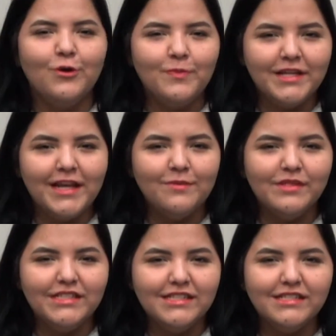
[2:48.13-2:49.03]
up in
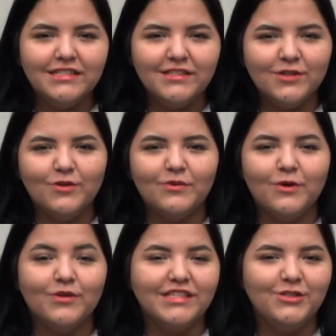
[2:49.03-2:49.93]
Edmonton, so
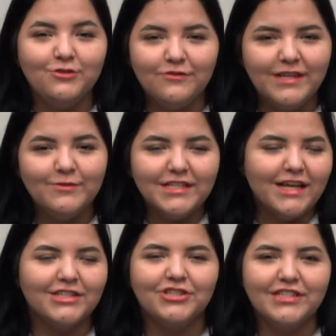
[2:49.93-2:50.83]
going to U of A was
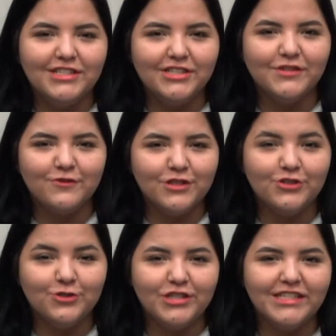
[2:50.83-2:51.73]
actually just the
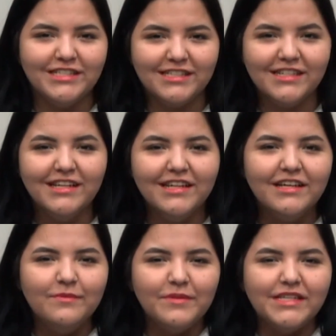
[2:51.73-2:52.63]
first choice
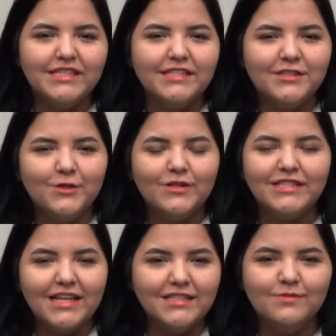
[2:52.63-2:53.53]
because it's so
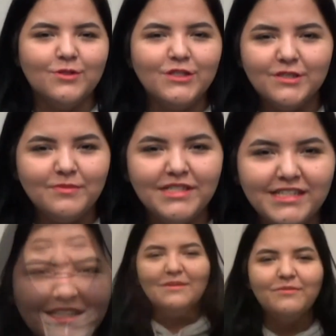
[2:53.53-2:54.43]
accessible to
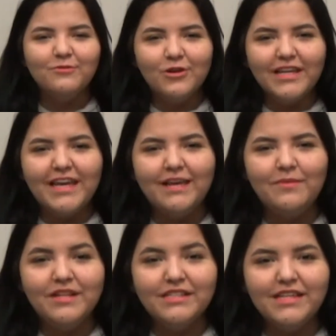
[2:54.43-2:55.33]
me. Before I came
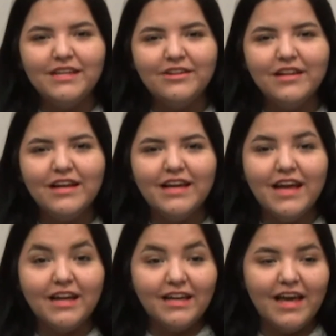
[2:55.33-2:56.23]
into here,
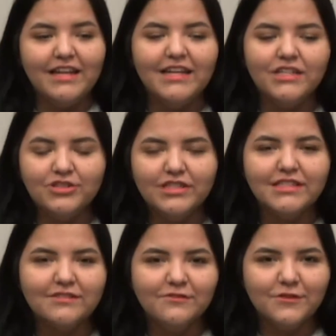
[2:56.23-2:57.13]
I had an
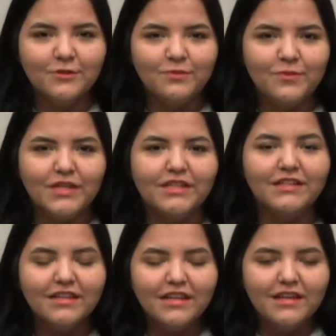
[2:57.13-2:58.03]
interest in film, but
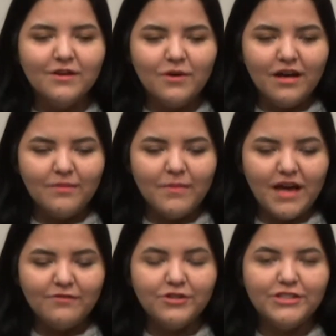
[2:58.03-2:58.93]

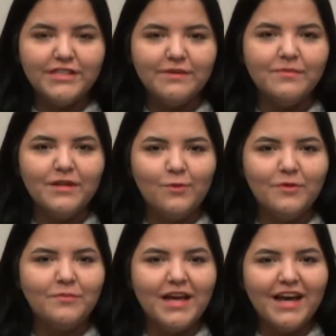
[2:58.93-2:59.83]
after TIP, it
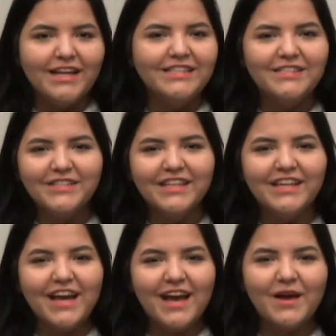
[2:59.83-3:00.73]
opened my eyes to
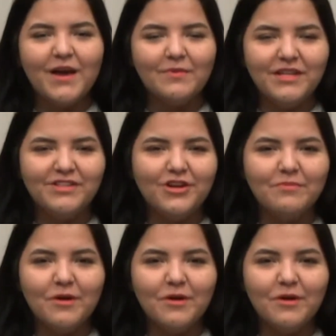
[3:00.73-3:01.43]
how many job